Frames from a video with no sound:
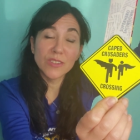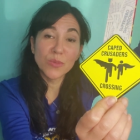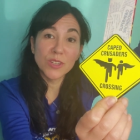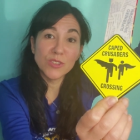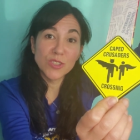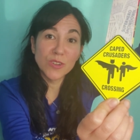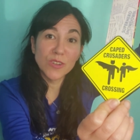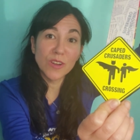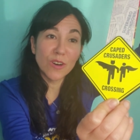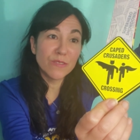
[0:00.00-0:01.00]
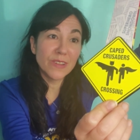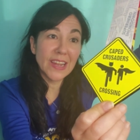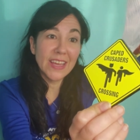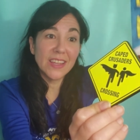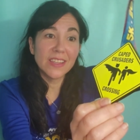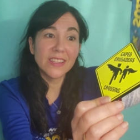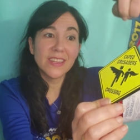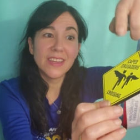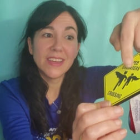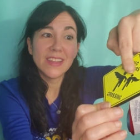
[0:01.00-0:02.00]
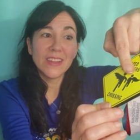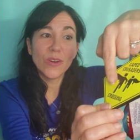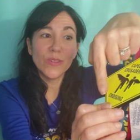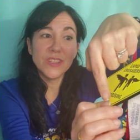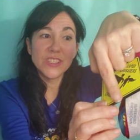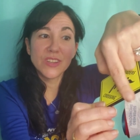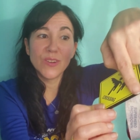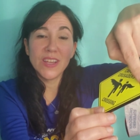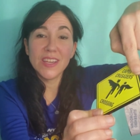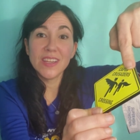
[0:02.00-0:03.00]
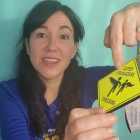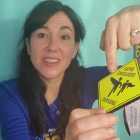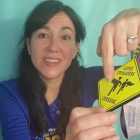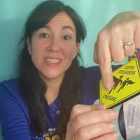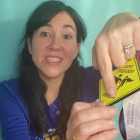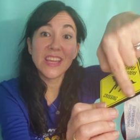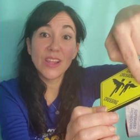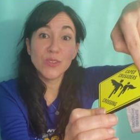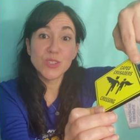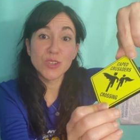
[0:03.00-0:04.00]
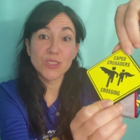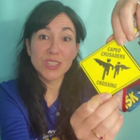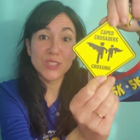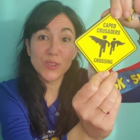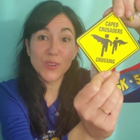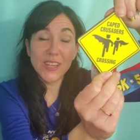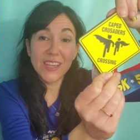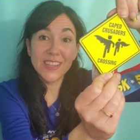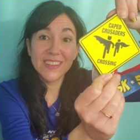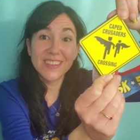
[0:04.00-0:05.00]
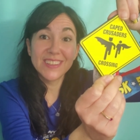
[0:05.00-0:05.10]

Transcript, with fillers: So when you turn off the light, all this green, this yellow turns into green.